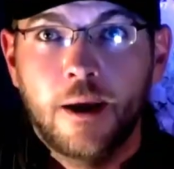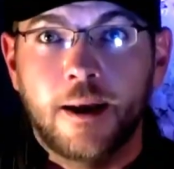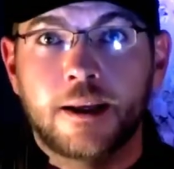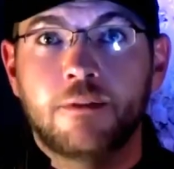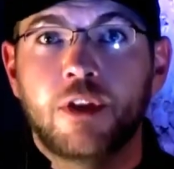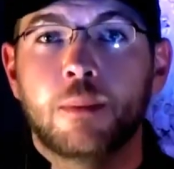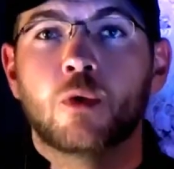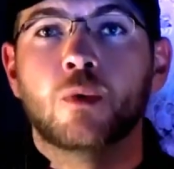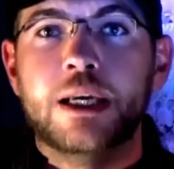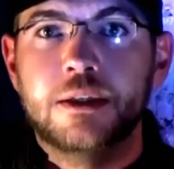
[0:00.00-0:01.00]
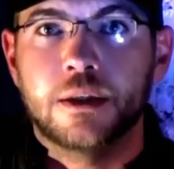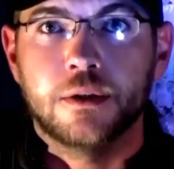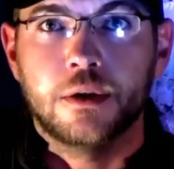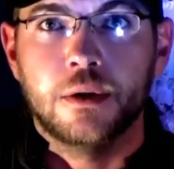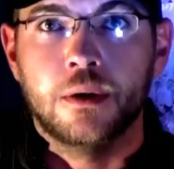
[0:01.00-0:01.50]
and give them a
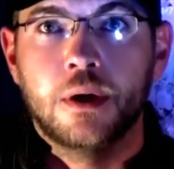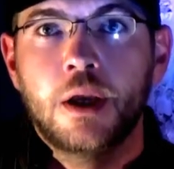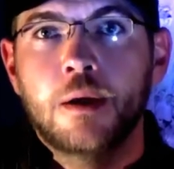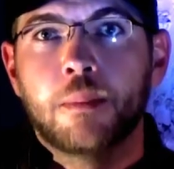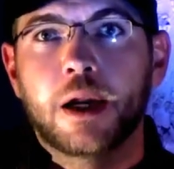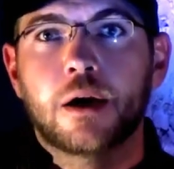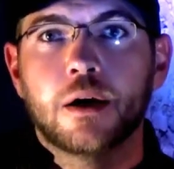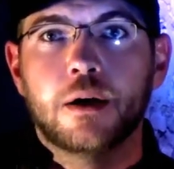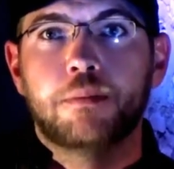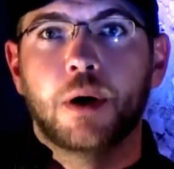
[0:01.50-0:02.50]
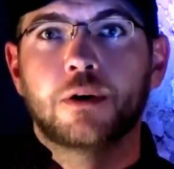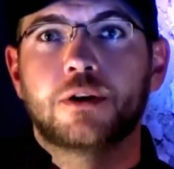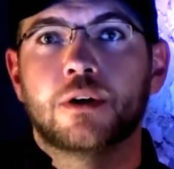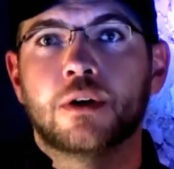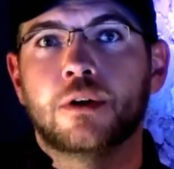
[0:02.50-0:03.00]
reason to. My current
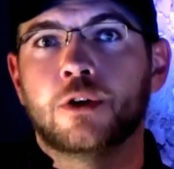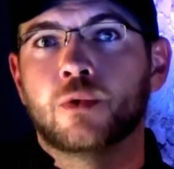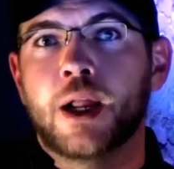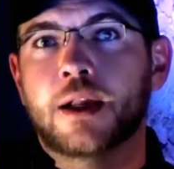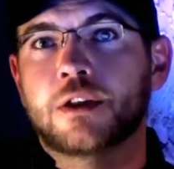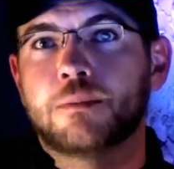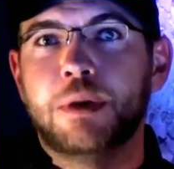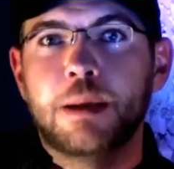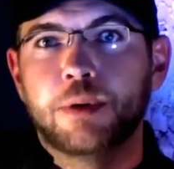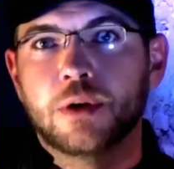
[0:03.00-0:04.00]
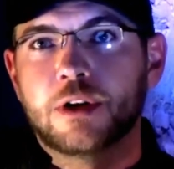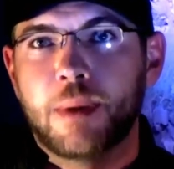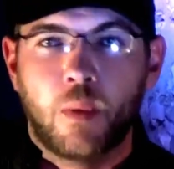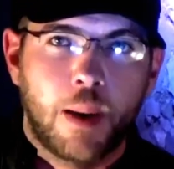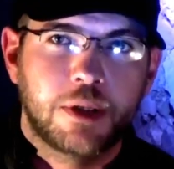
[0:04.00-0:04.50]
poster directs people to
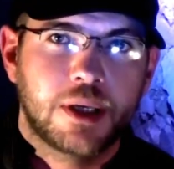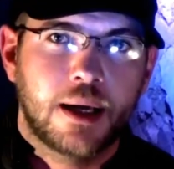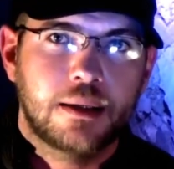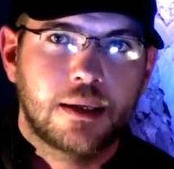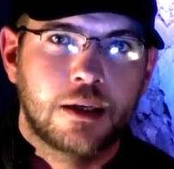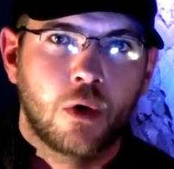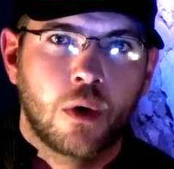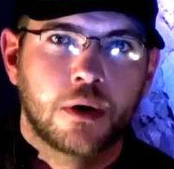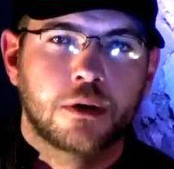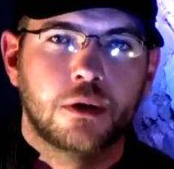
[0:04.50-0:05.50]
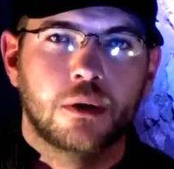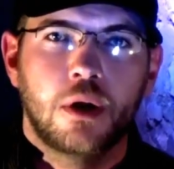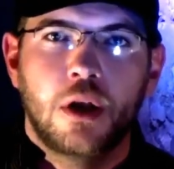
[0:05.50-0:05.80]
my website in order to